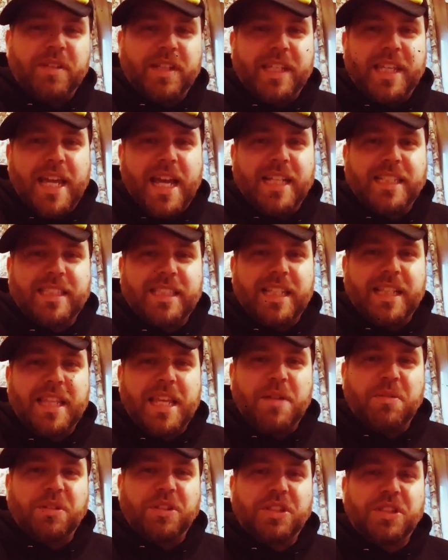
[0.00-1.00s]
guessed that they
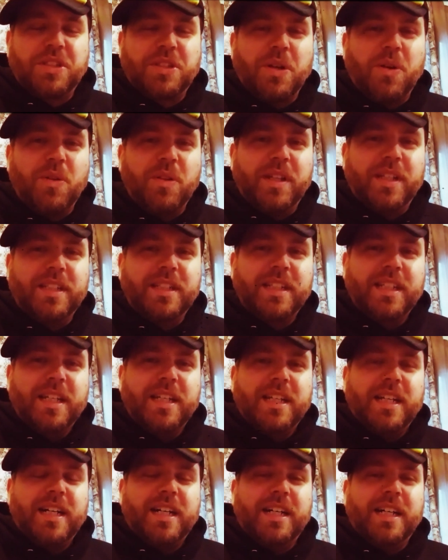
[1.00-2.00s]
were stolen,
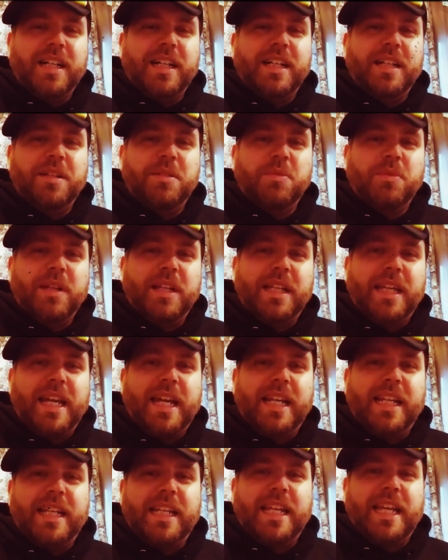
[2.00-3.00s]
and went
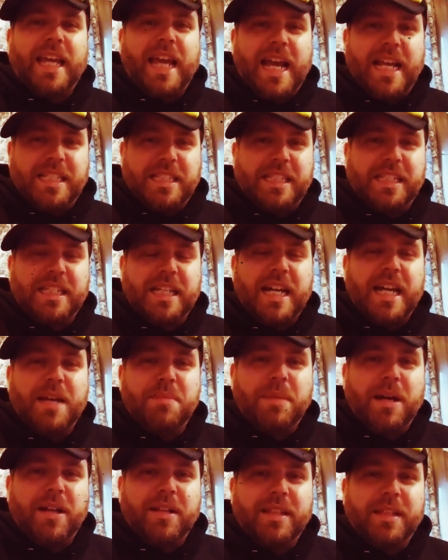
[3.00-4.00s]
ahead and asked the guy
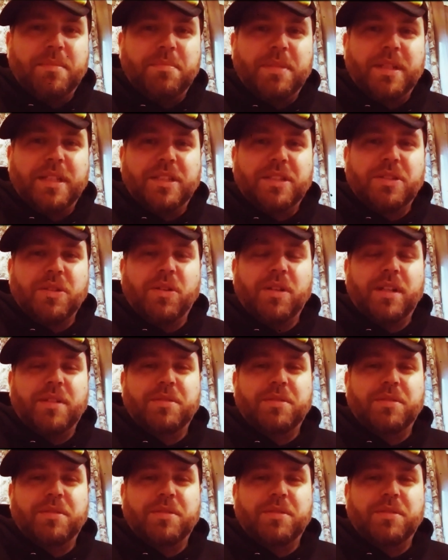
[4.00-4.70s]
about them being stolen.